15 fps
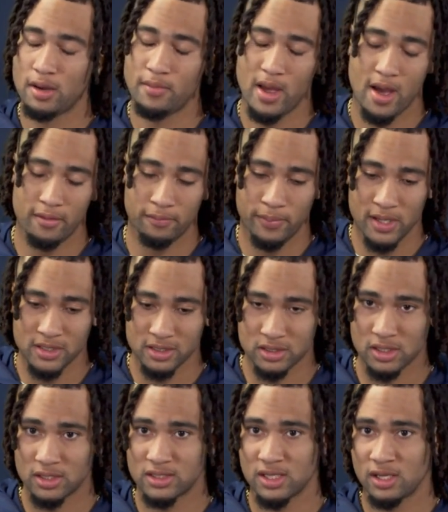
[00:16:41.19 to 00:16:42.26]
adding pieces
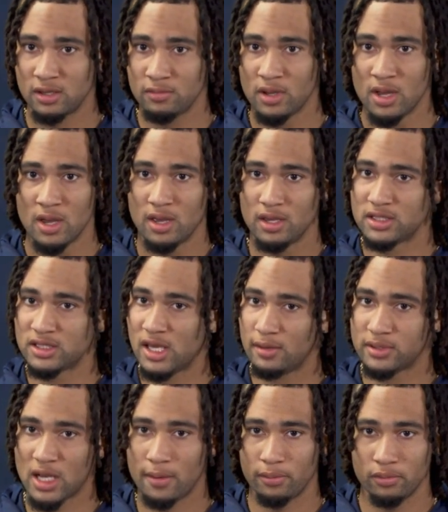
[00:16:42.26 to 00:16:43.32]
to the team, and just
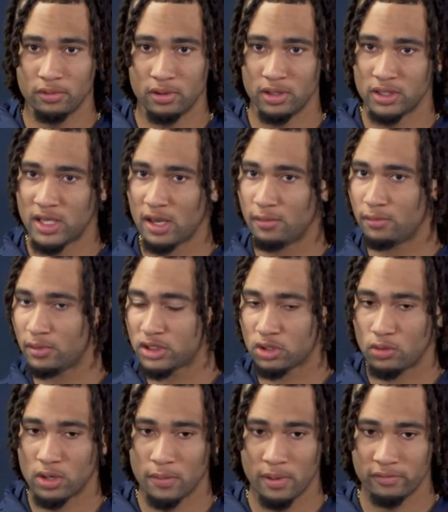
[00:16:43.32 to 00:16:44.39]
kept chopping wood, kept
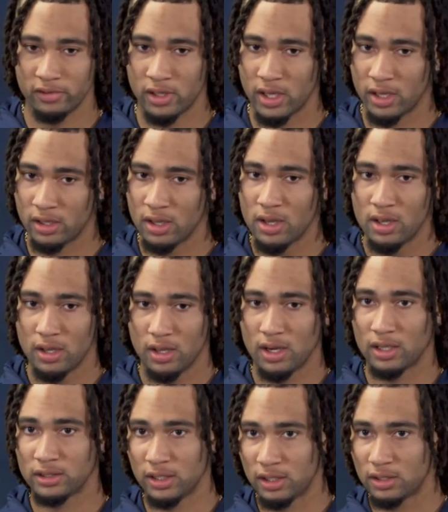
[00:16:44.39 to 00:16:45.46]
showing up every day,
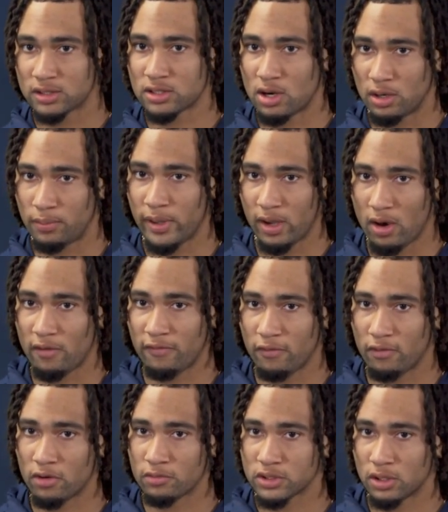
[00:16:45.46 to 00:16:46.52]
and I think it's starting to pay off for him.